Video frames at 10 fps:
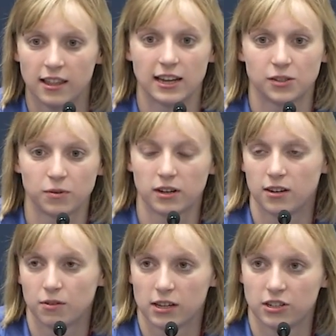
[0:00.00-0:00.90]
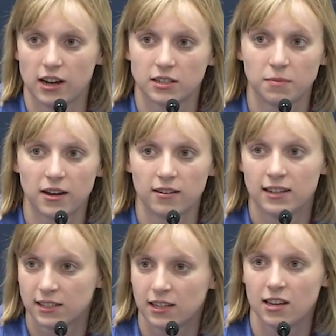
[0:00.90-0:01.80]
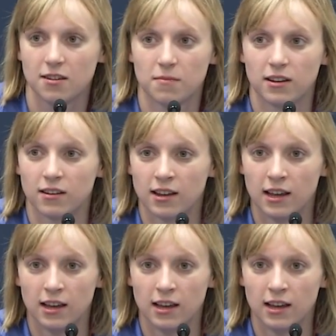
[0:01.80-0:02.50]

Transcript: that's where he really talked about his team and